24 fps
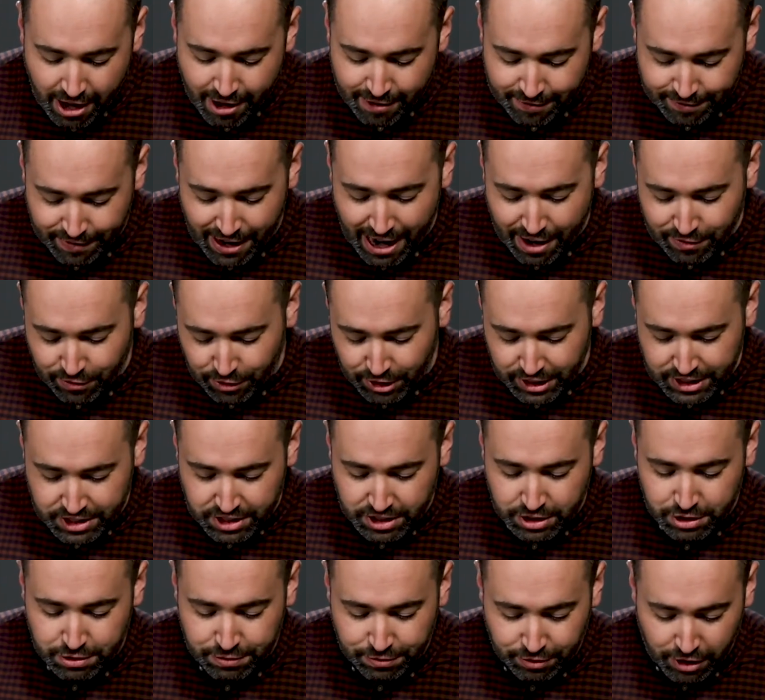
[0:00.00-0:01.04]
5
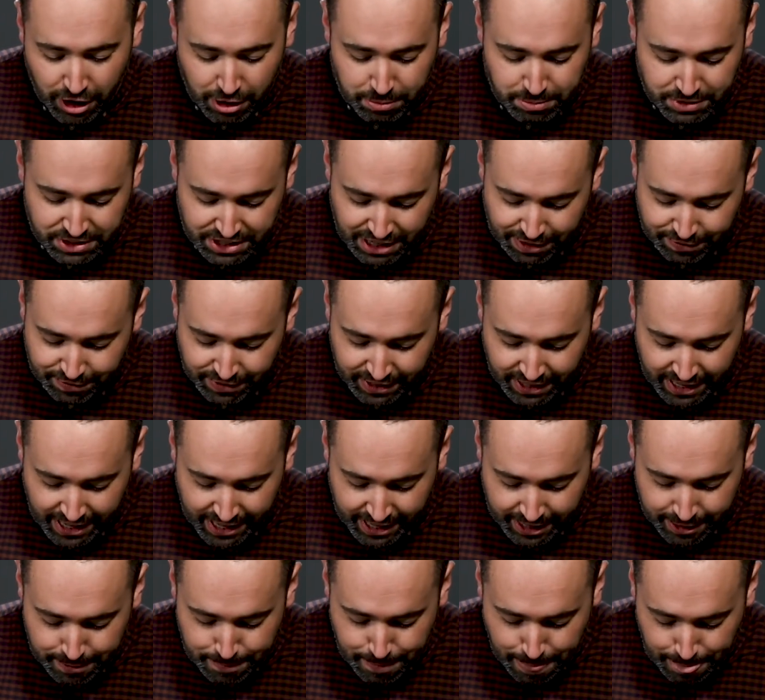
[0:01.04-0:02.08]
reasons from
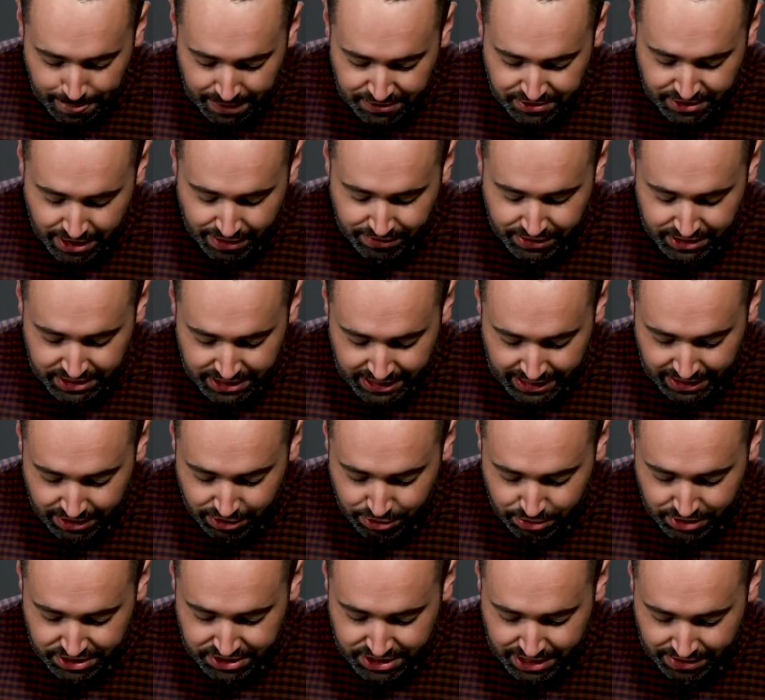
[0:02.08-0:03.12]
Zephaniah
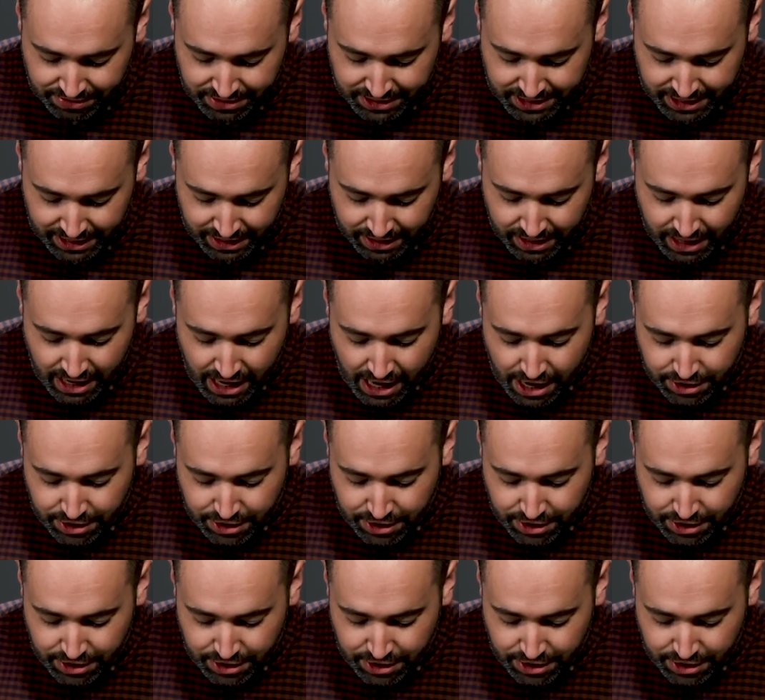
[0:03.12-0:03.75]
3:17.